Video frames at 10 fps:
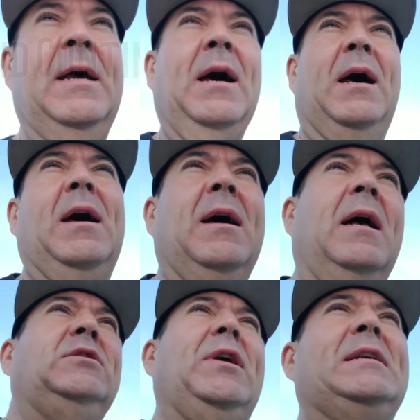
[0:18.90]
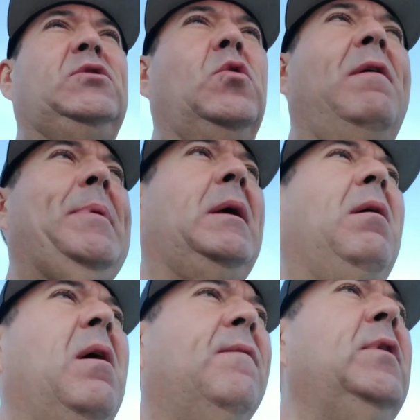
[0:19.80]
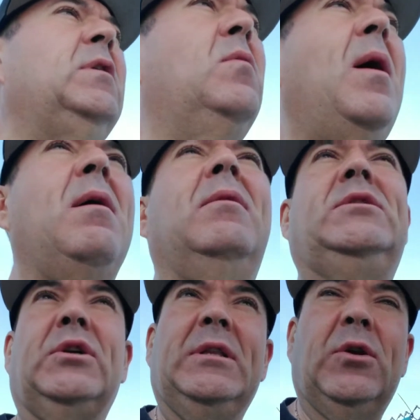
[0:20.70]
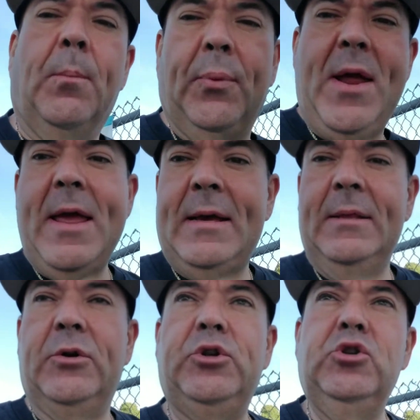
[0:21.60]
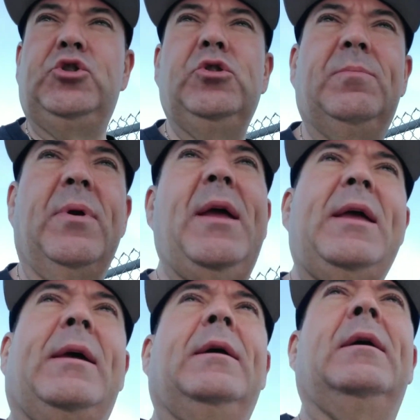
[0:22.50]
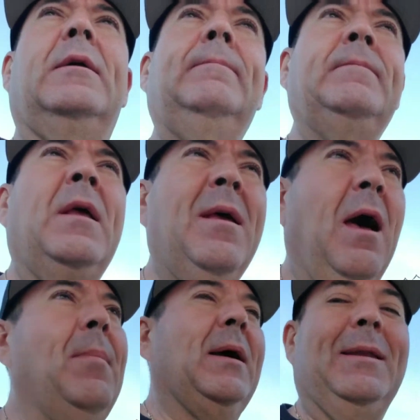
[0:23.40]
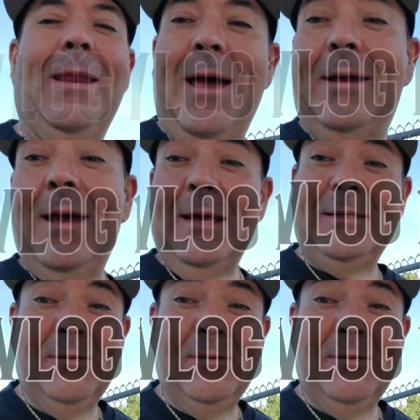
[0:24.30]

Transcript: Uh, as you guys know, I've been gone for a little while. I took a little break, a little YouTube break. Uh, I'm not gonna lie, guys,